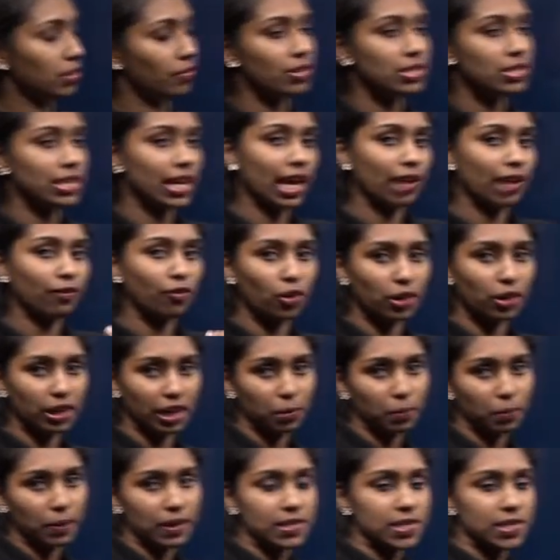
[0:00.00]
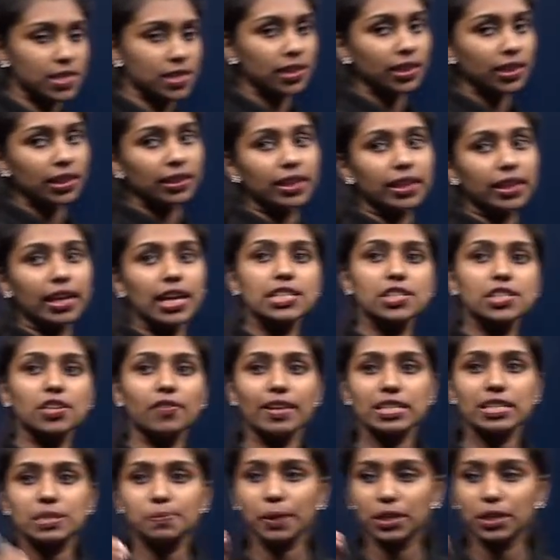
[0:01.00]
which I have already mentioned. In the case of
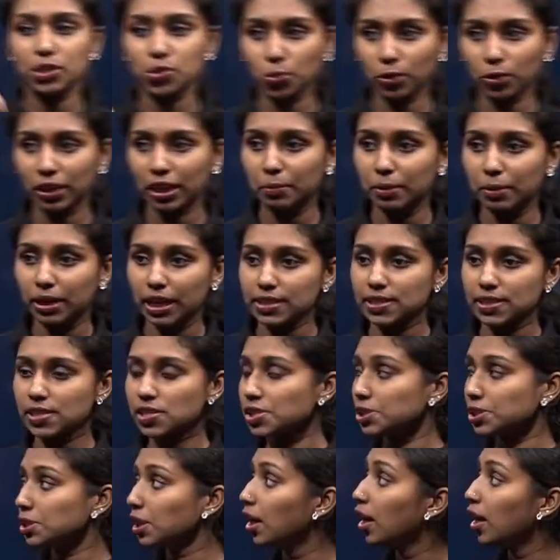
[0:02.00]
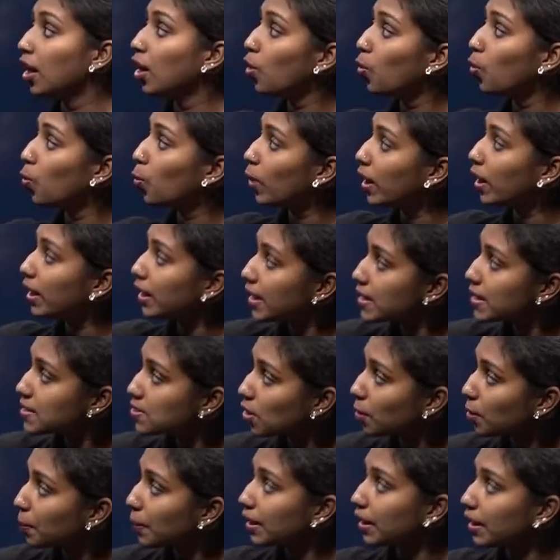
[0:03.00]
sp2 hybridization, one s
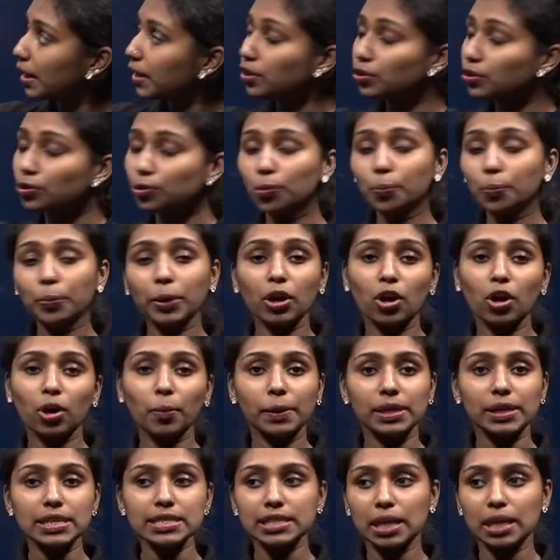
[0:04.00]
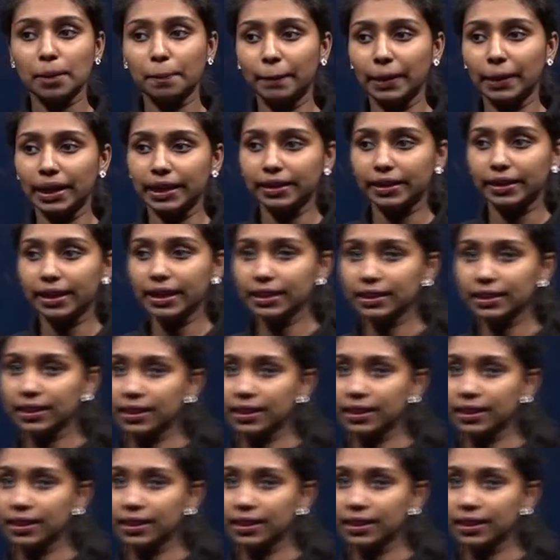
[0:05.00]
orbital and two p orbitals combined, right?